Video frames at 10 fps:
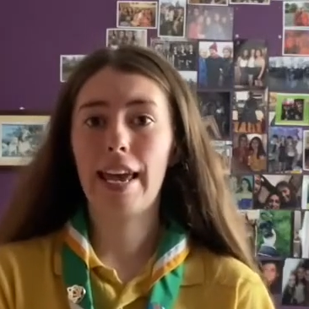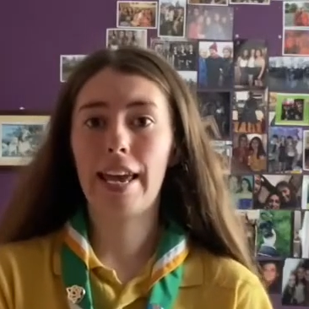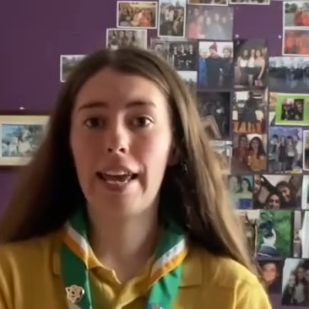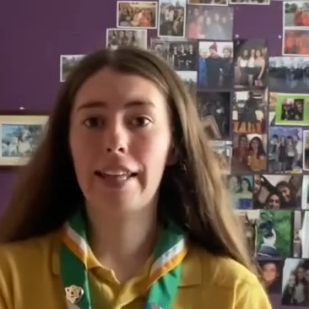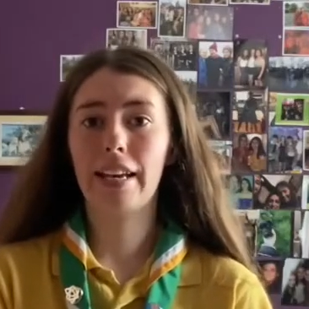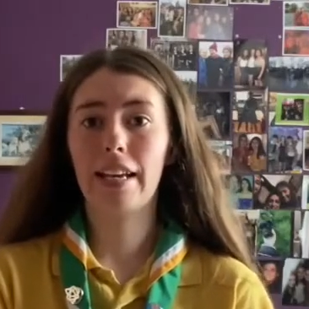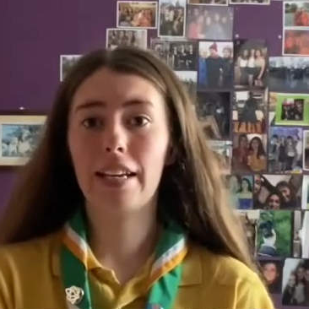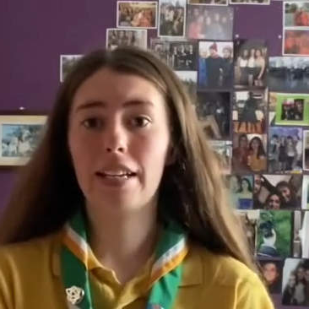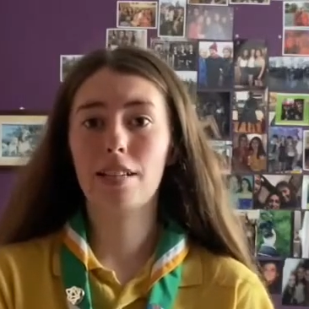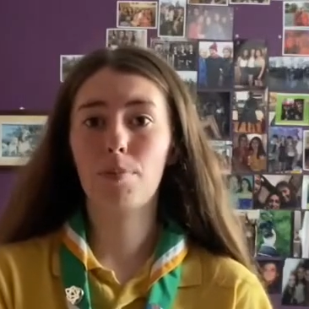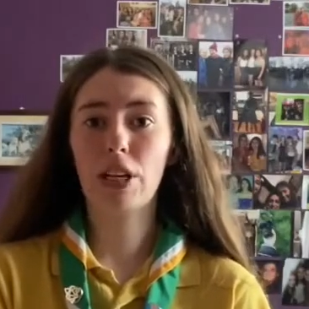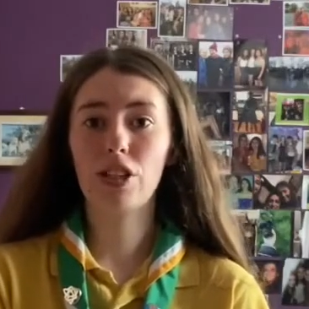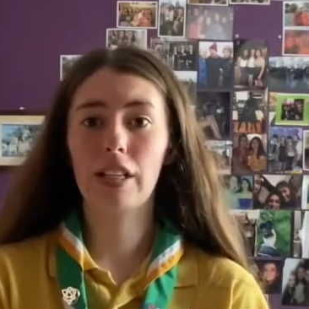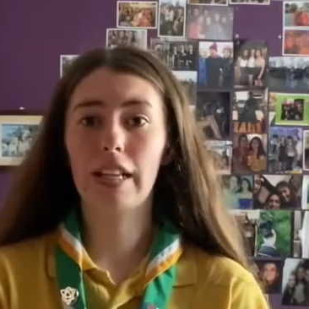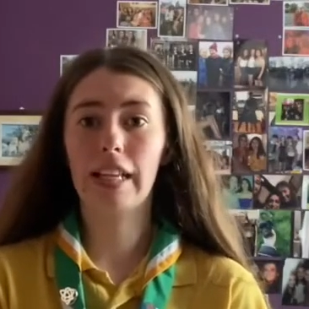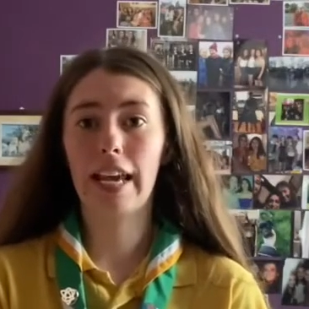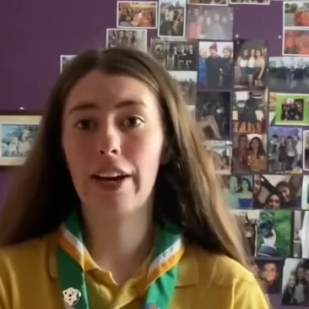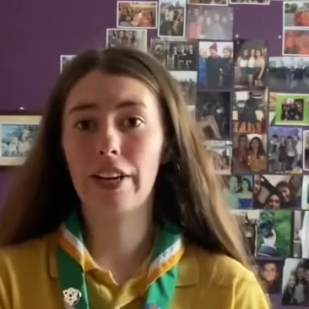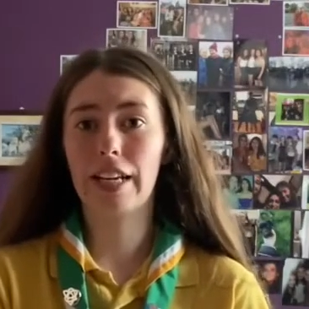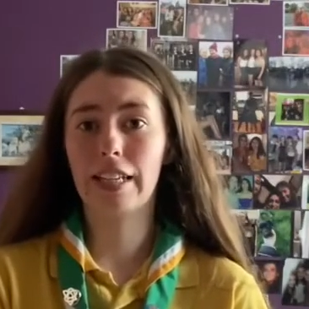in a special little
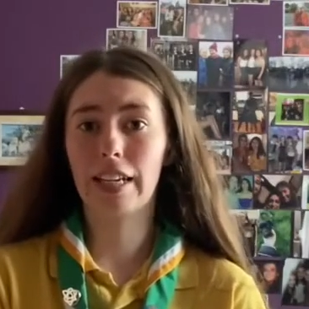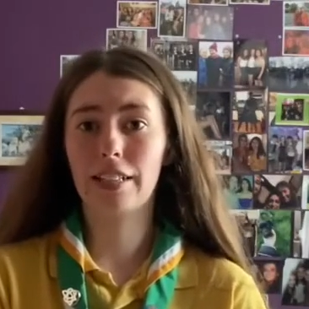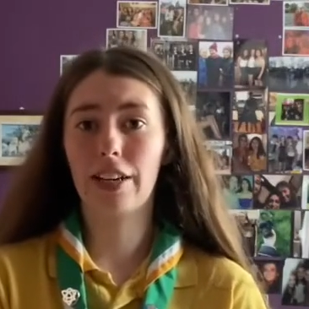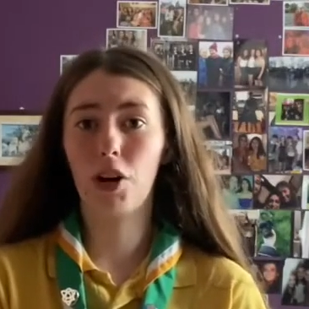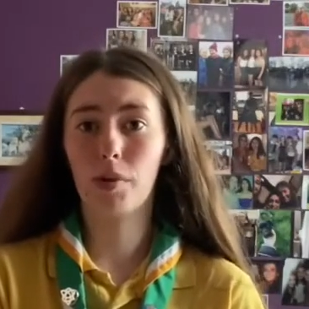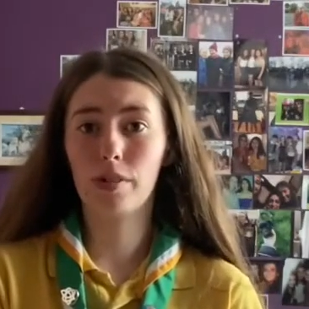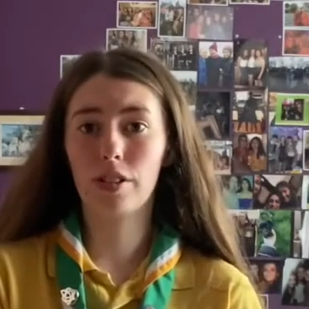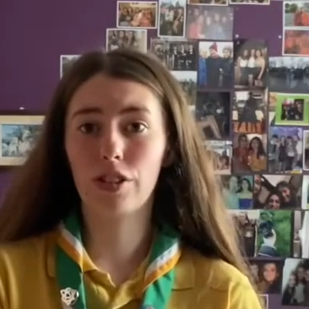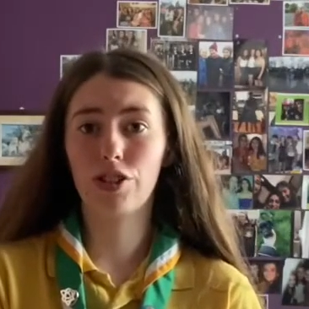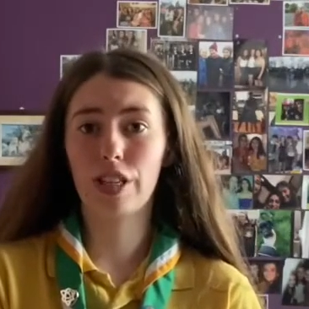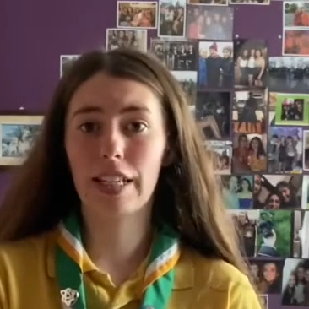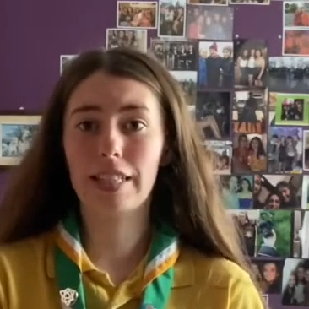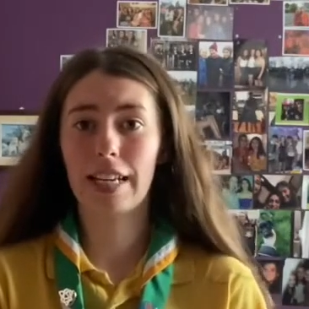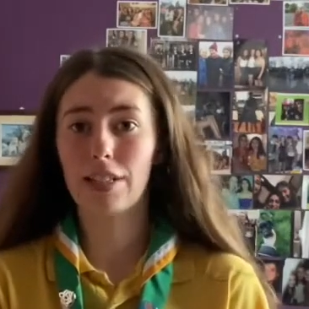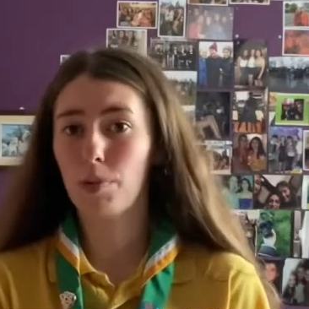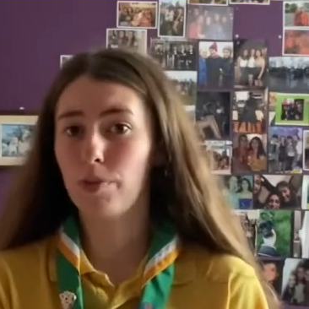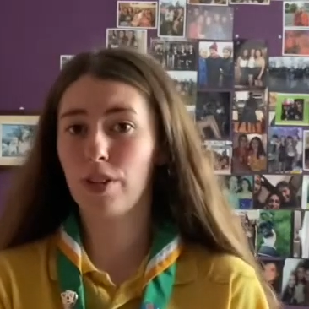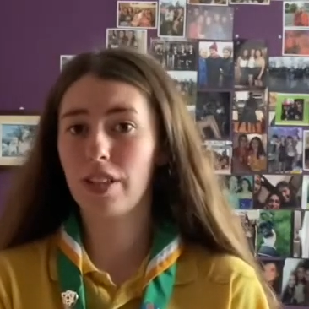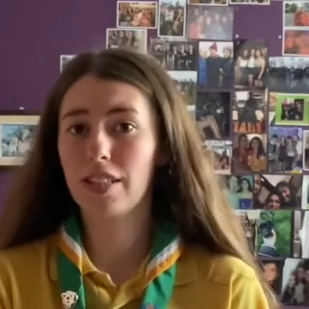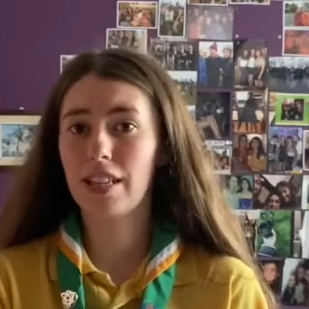area that our host country had set up
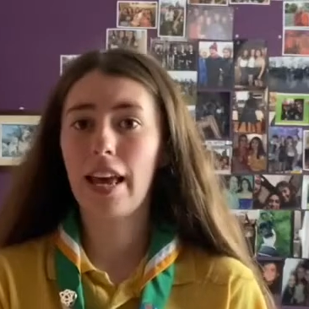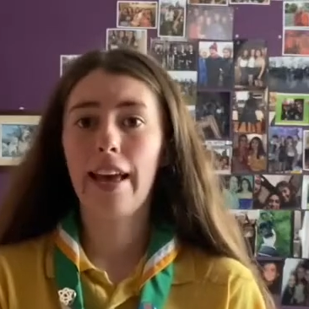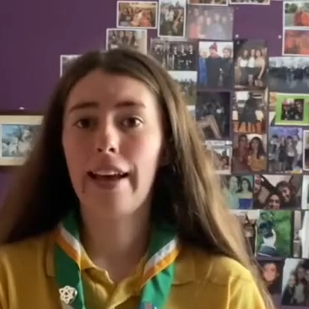for us,